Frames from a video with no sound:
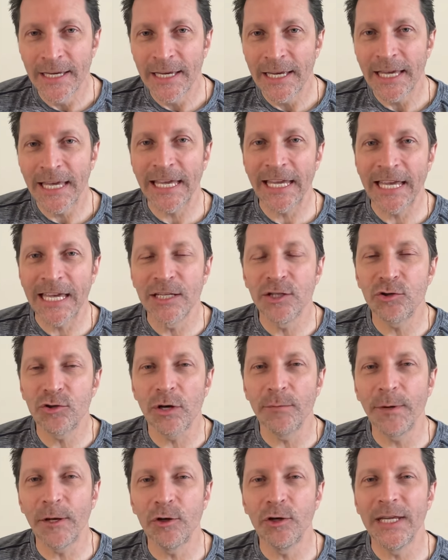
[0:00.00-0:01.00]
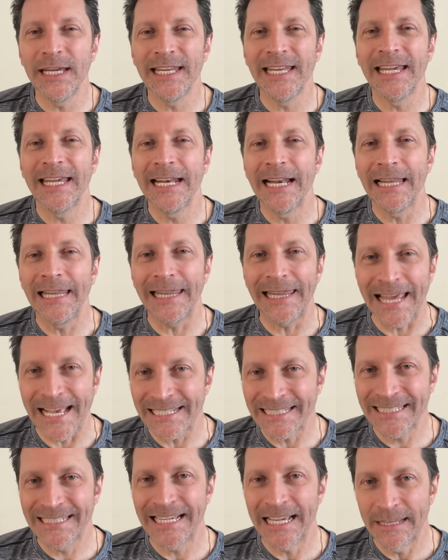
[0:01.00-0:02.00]
He contributed
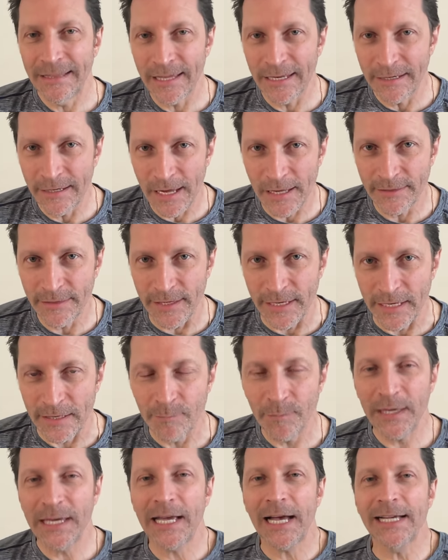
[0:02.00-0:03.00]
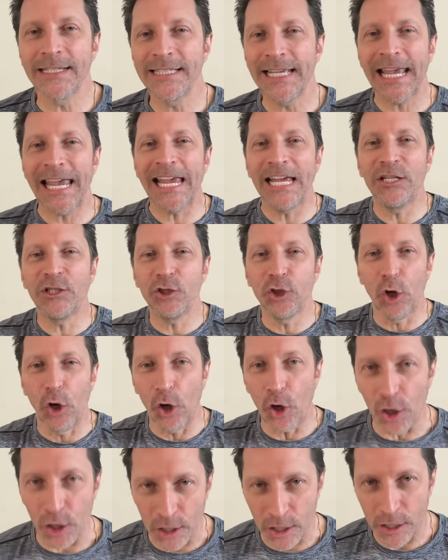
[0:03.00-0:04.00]
less than nothing because he
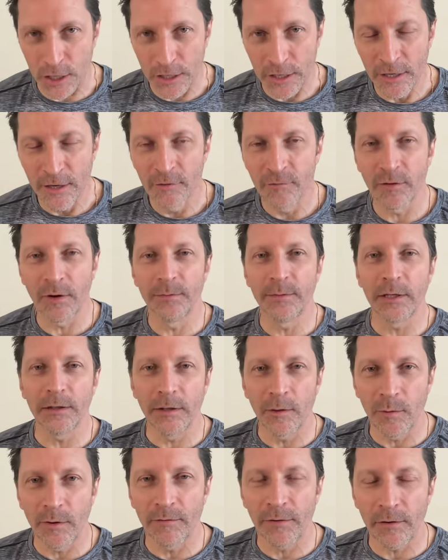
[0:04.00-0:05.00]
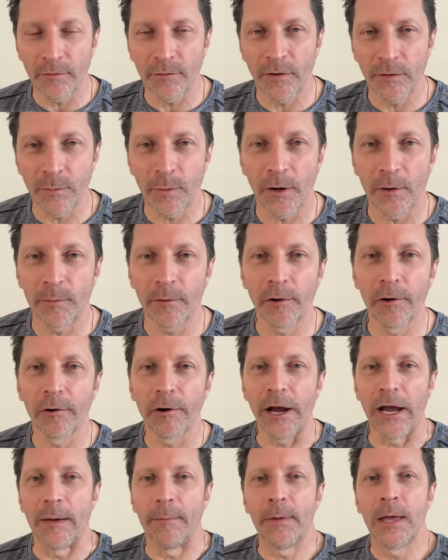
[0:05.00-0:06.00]
took from the Louisville football
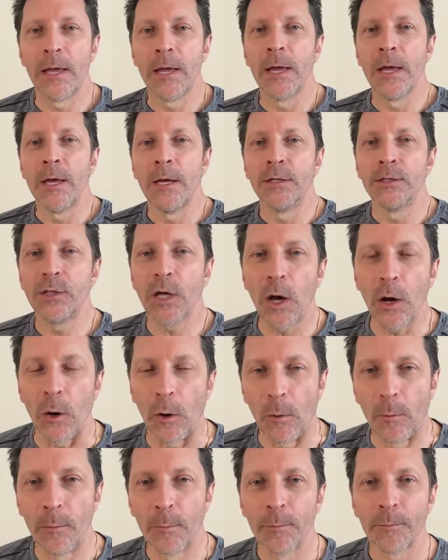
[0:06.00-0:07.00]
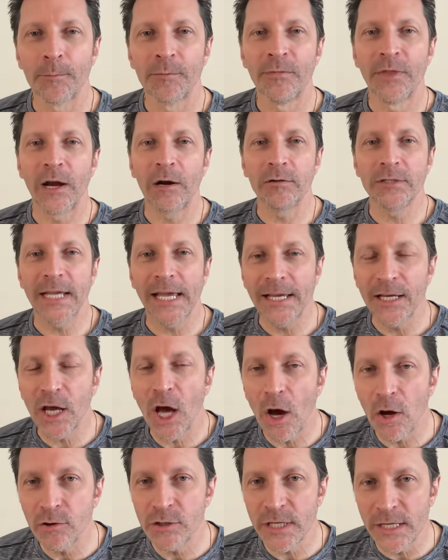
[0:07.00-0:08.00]
program. So there is a
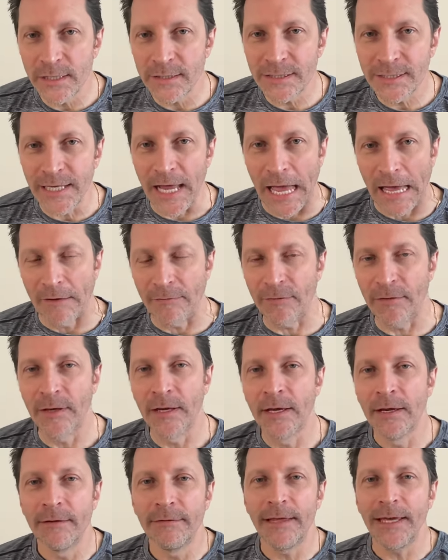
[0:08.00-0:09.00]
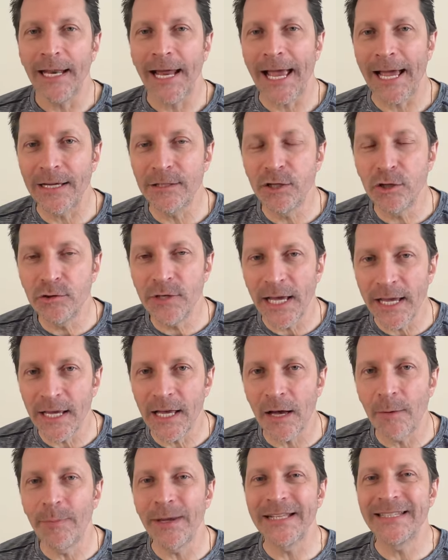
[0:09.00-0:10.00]
coaching staff that had to take
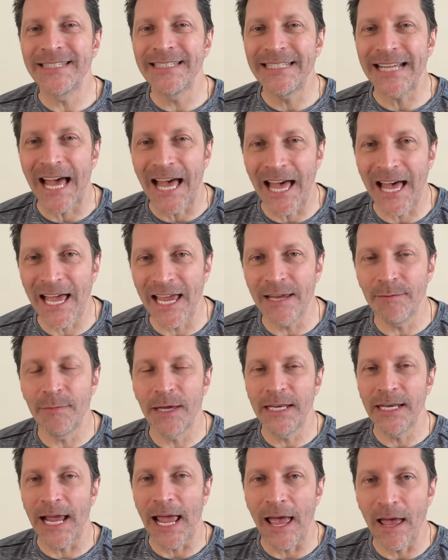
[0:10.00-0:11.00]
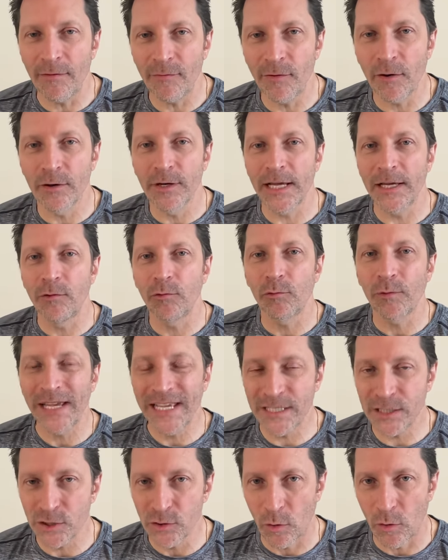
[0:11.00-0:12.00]
up its time and effort and
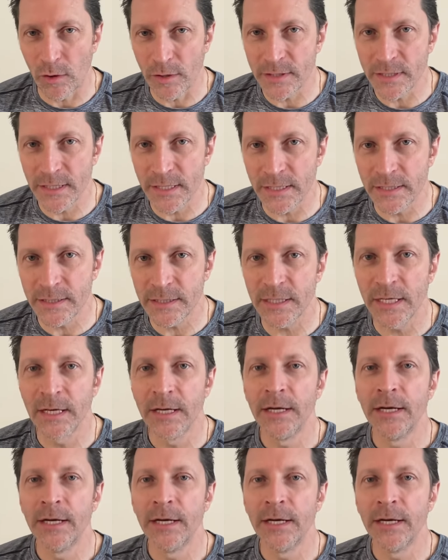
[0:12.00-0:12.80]
resources